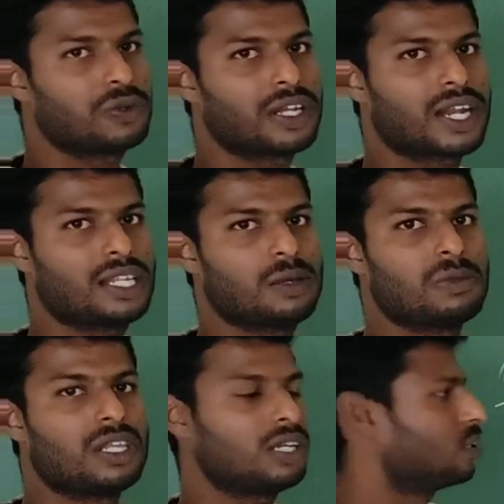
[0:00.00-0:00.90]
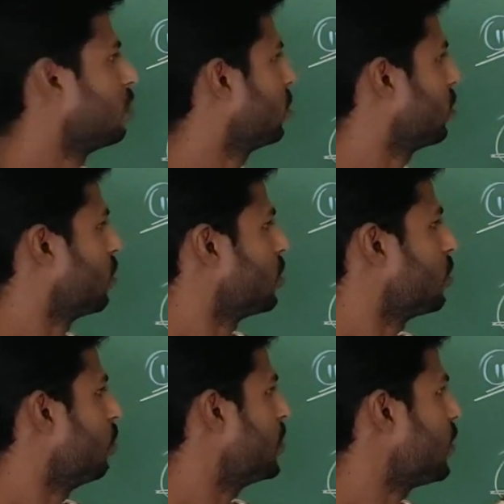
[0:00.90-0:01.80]
and you can write the meaning.
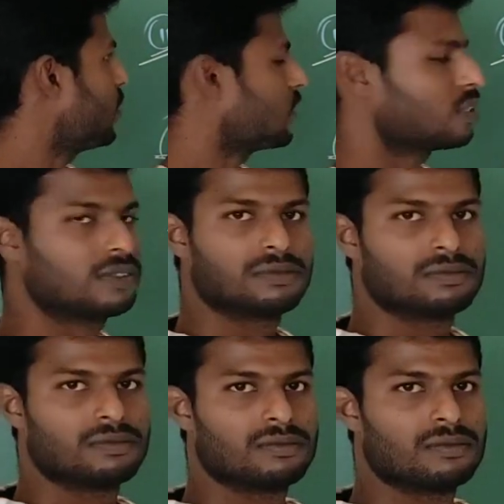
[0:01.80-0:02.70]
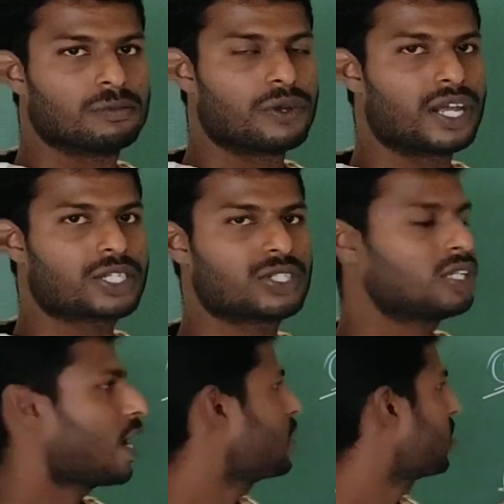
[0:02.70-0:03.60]
So business, production
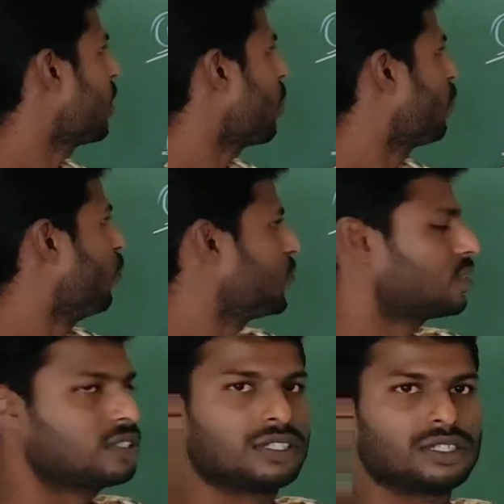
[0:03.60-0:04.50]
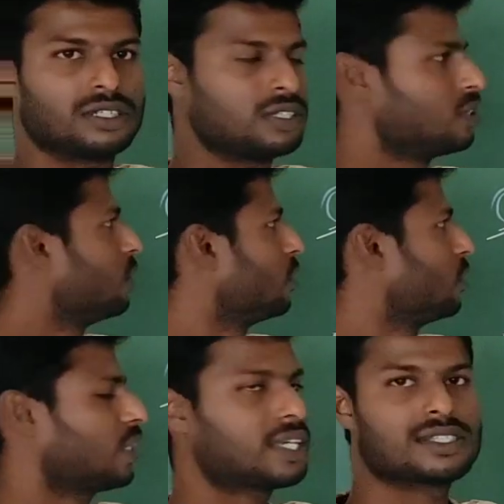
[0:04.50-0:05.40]
and sale of goods
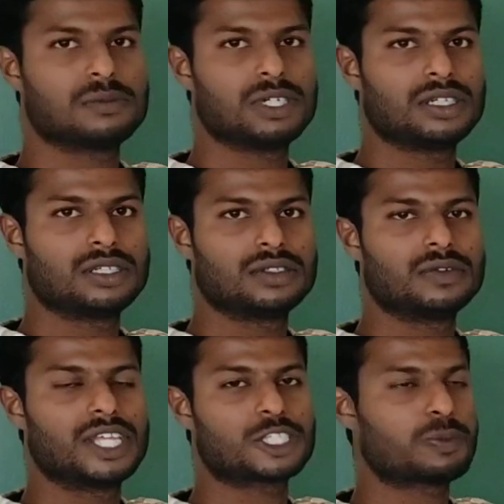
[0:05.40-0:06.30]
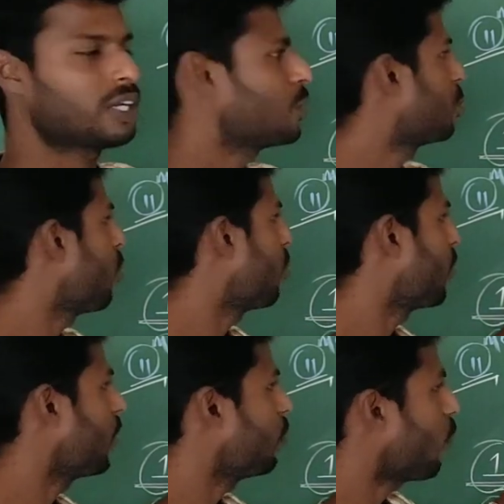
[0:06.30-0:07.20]
to the customer with the expectation of
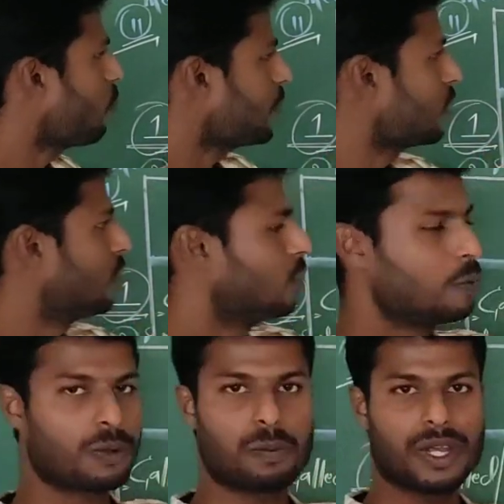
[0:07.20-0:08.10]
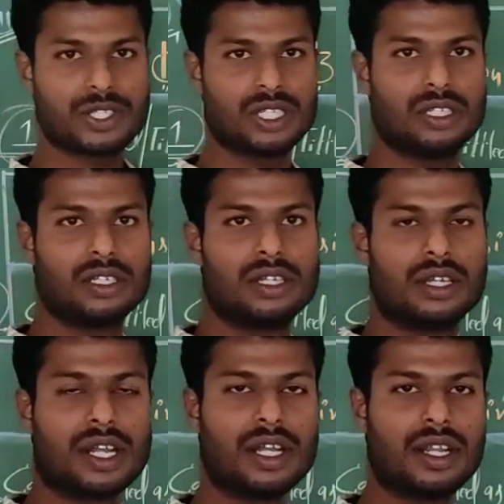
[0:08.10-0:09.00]
earning profit. Profession,
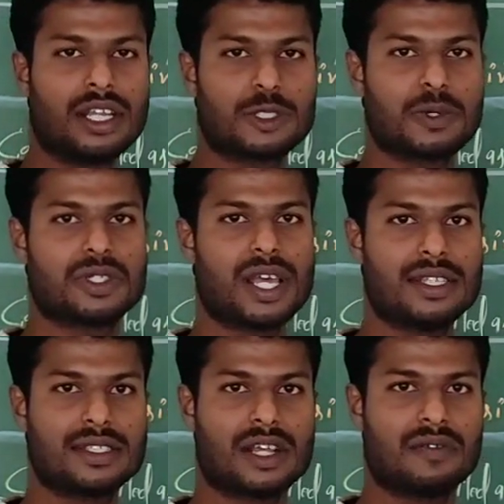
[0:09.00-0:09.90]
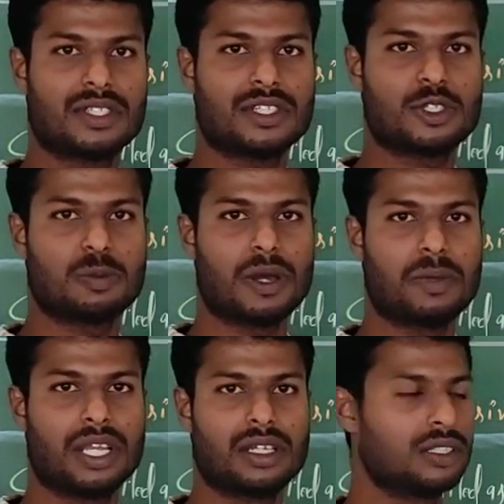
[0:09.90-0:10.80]
rendering specialized services to
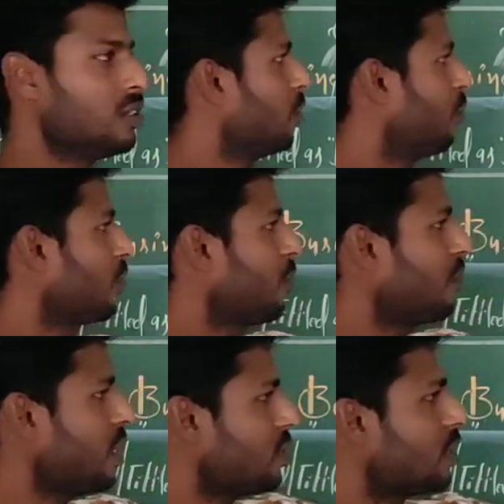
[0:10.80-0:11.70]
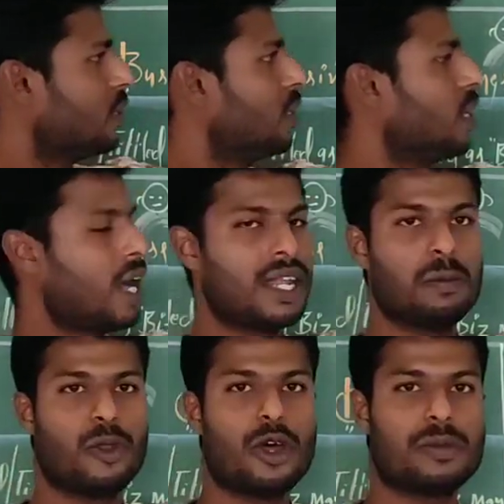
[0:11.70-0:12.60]
public for the fees. And
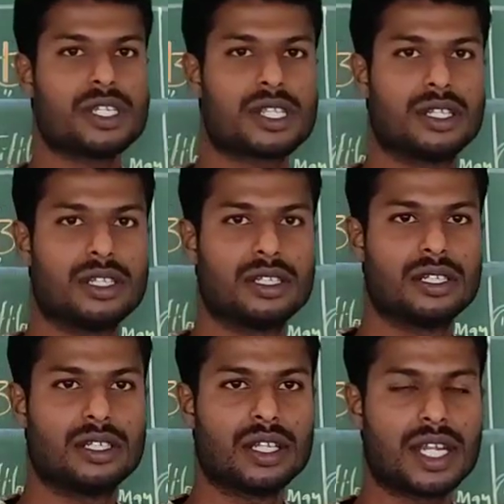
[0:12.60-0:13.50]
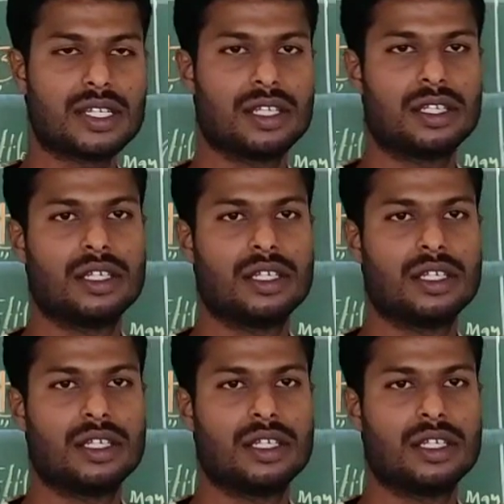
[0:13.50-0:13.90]
employment, right,